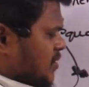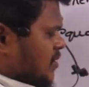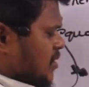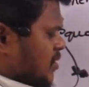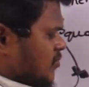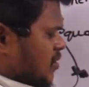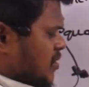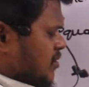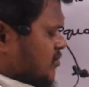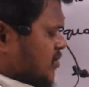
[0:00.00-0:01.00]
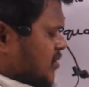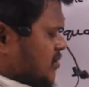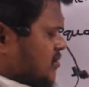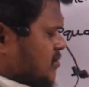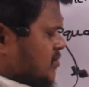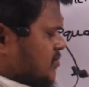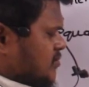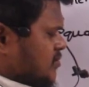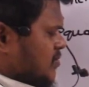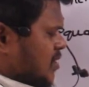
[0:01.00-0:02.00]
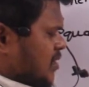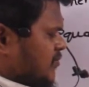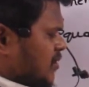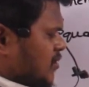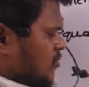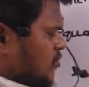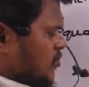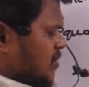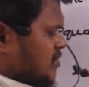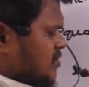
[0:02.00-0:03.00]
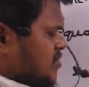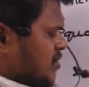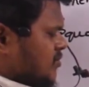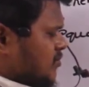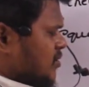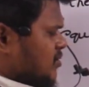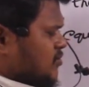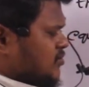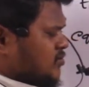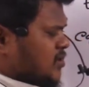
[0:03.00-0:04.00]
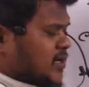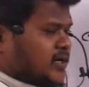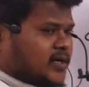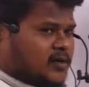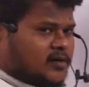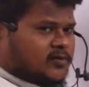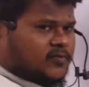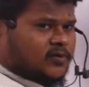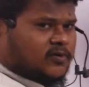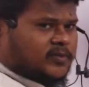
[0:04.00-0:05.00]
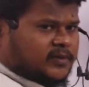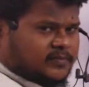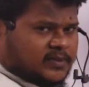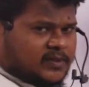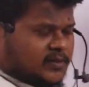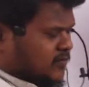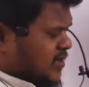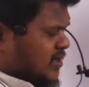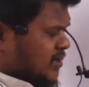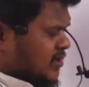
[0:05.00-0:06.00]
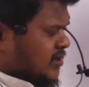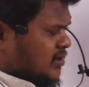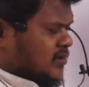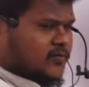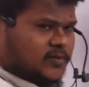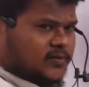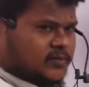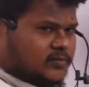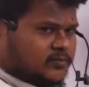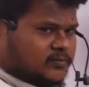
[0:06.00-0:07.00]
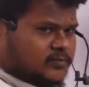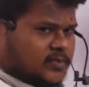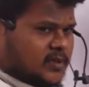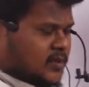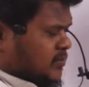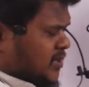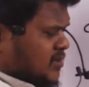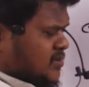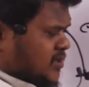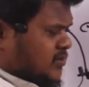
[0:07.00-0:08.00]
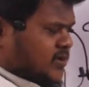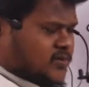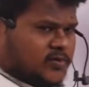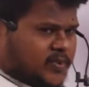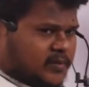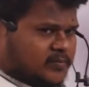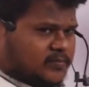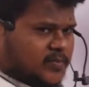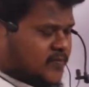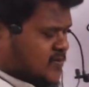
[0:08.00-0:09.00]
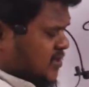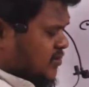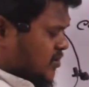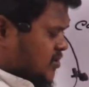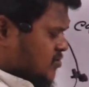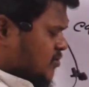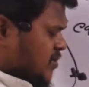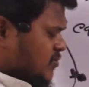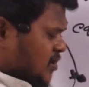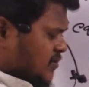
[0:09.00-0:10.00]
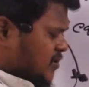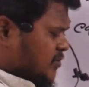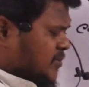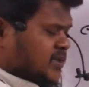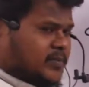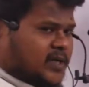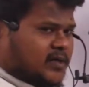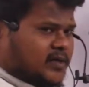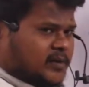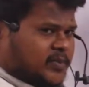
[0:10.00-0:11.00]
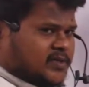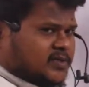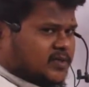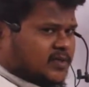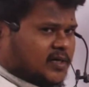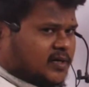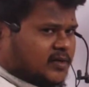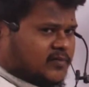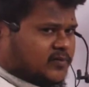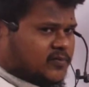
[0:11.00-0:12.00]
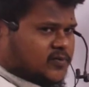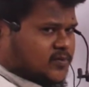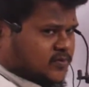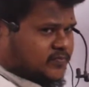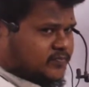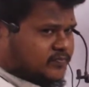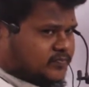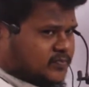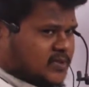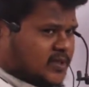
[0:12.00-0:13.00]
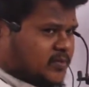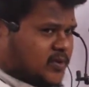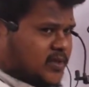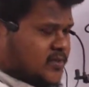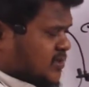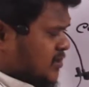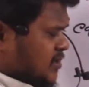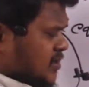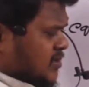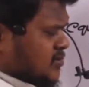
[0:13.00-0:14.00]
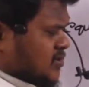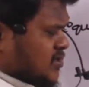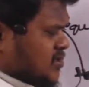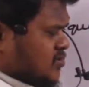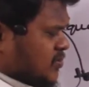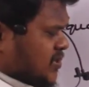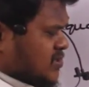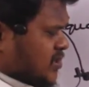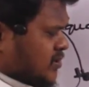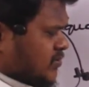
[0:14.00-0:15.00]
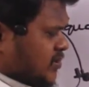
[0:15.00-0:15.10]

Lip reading: And what I do is, I will open this circuit. Now, current cannot flow, no ma? Why current cannot flow? Because circuit is open. If circuit is open, whatever may be the battery capacity, current never flows. Are you able to understand? So this is open circuit.